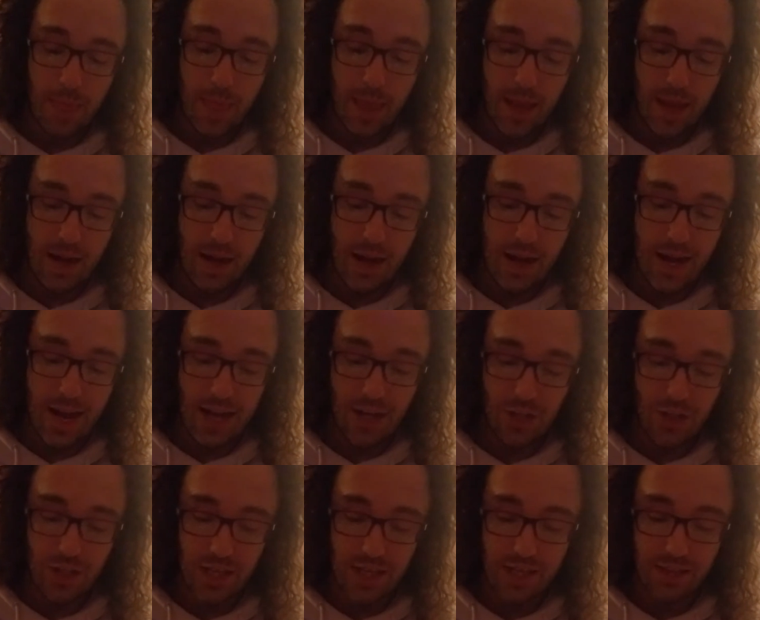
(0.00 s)
And it
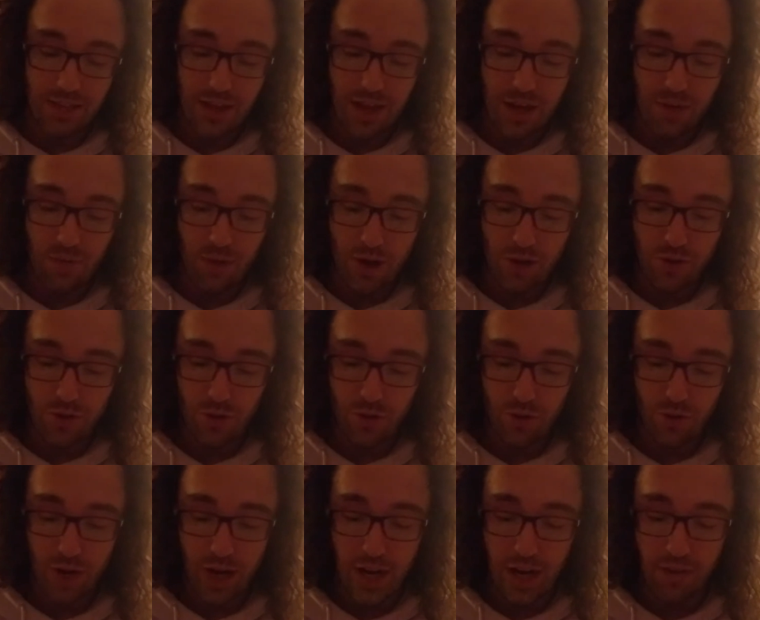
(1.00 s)
actually has gone
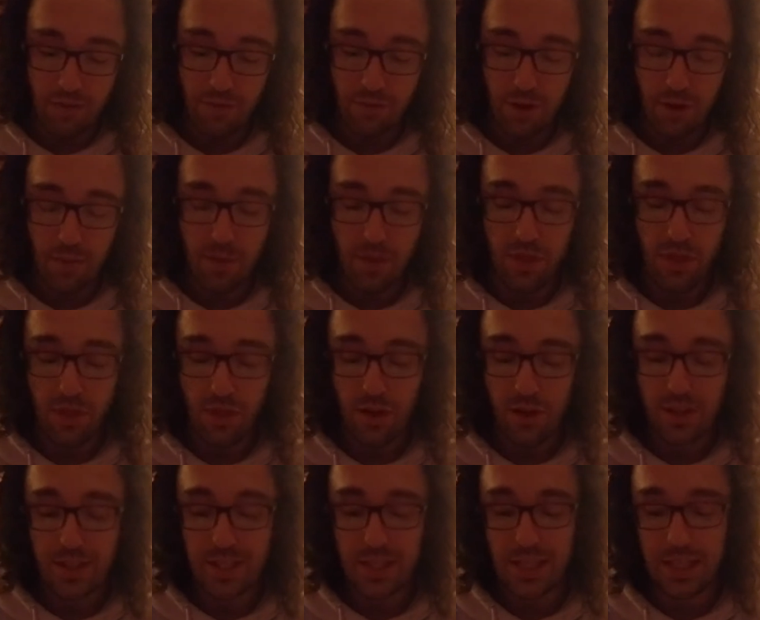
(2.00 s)
retrograde from
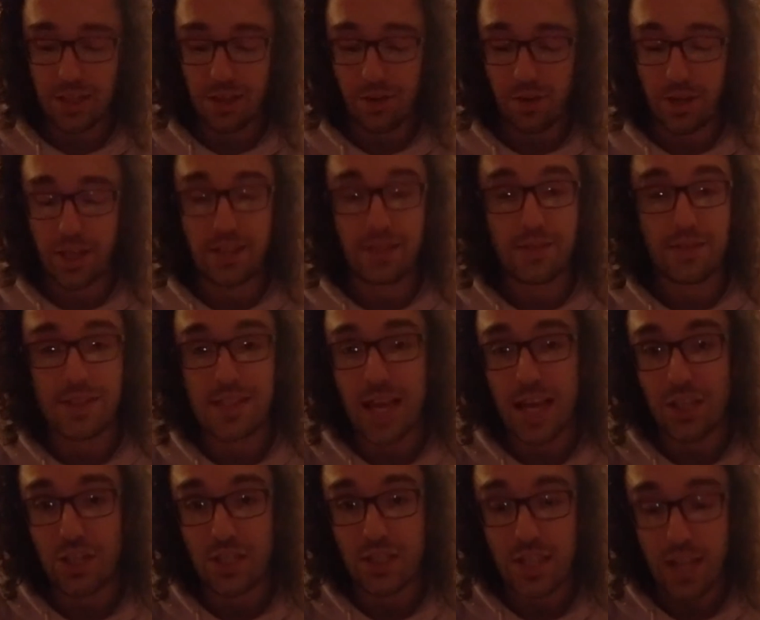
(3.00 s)
13 degrees of
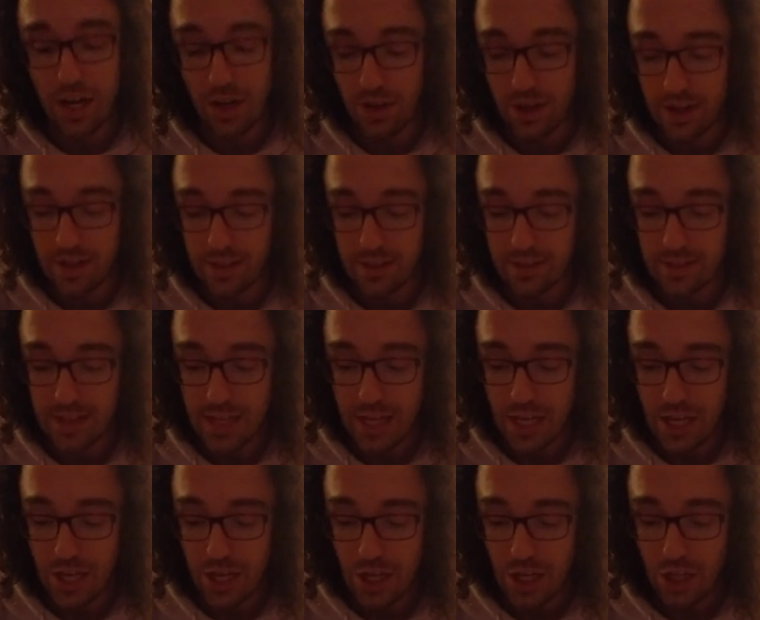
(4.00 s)
Sagittarius
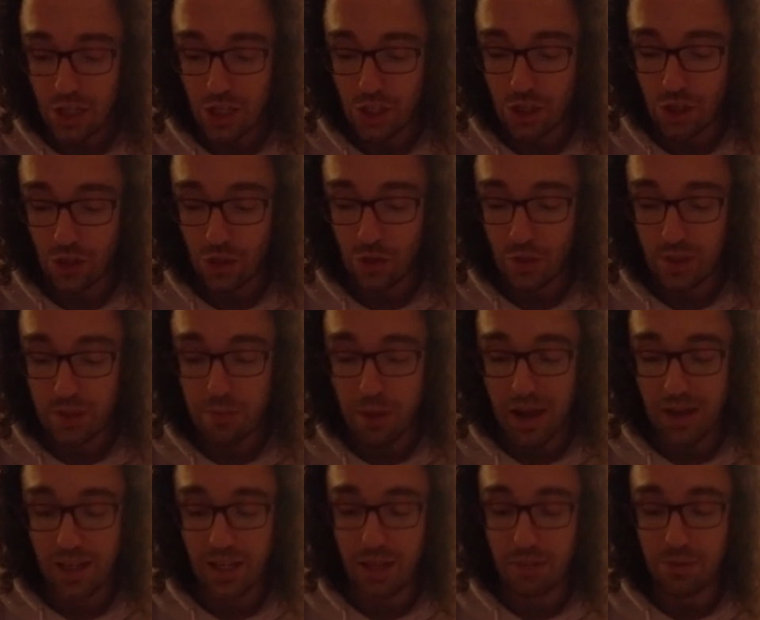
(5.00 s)
to it's
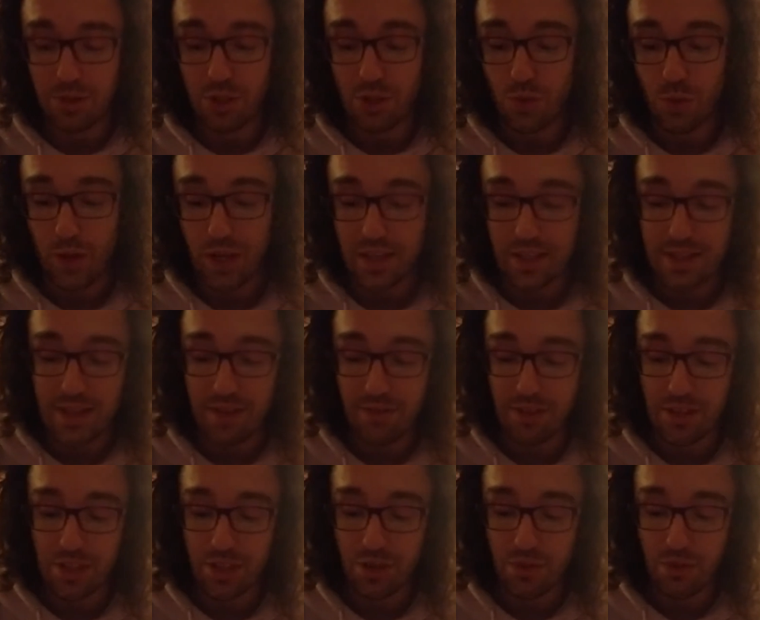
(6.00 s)
backing up to
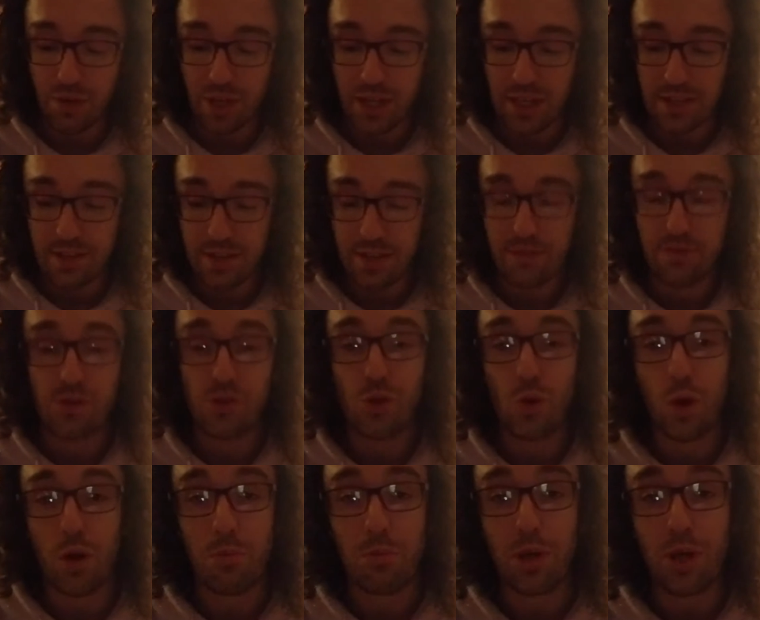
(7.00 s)
27 degrees of
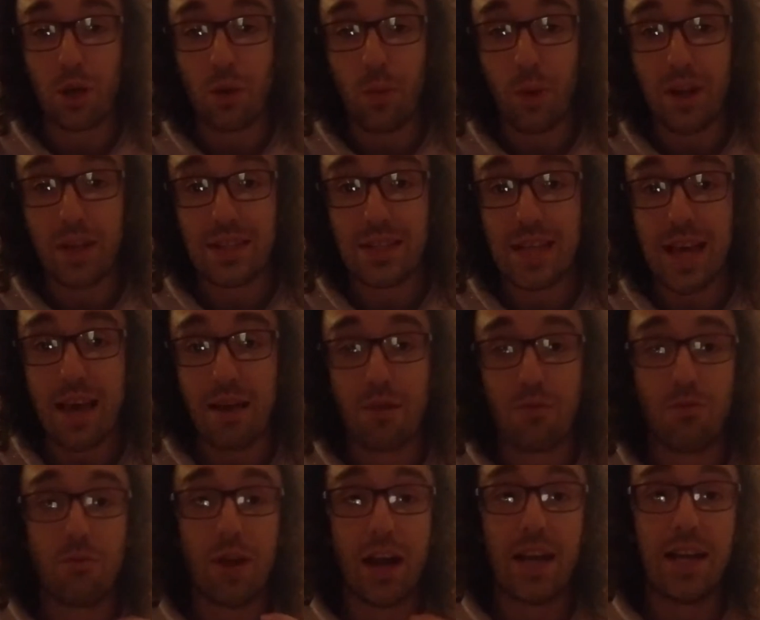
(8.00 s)
Scorpio, where it's at
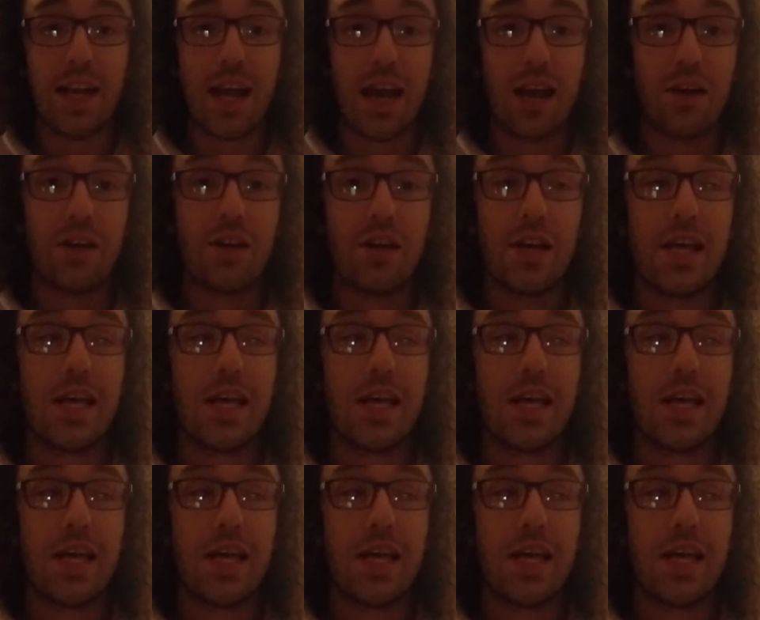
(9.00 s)
right now.